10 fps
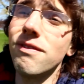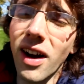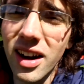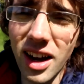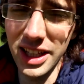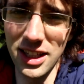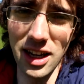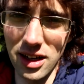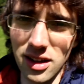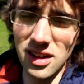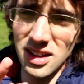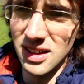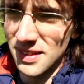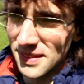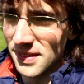fuck on a duck.
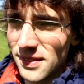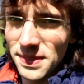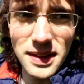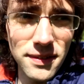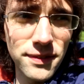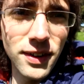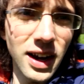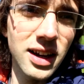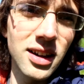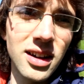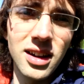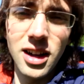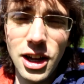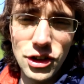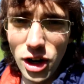Fuck
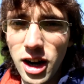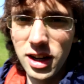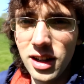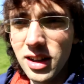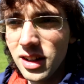a drunk